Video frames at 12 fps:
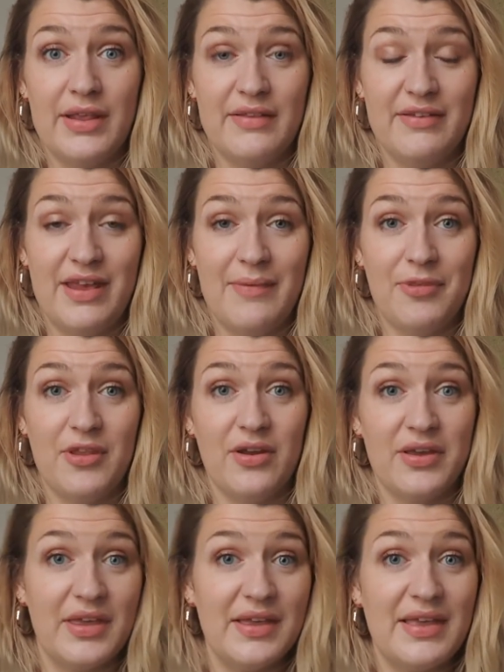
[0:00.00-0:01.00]
tips that I
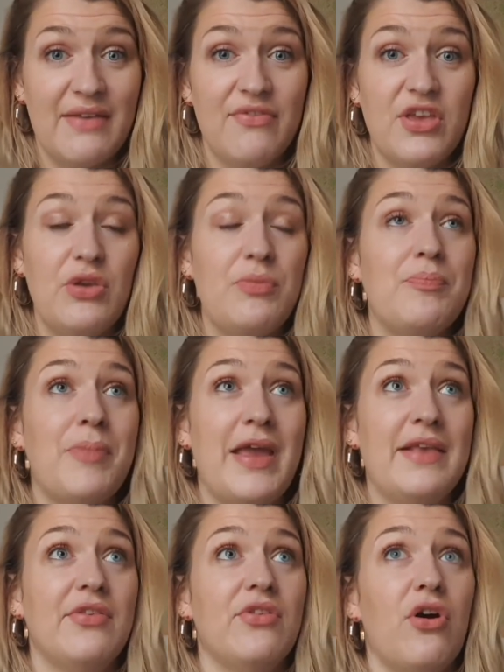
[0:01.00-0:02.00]
could give you
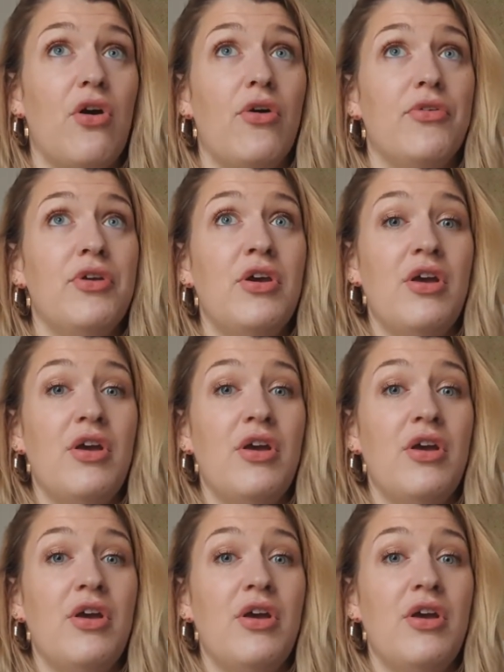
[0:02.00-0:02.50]
based on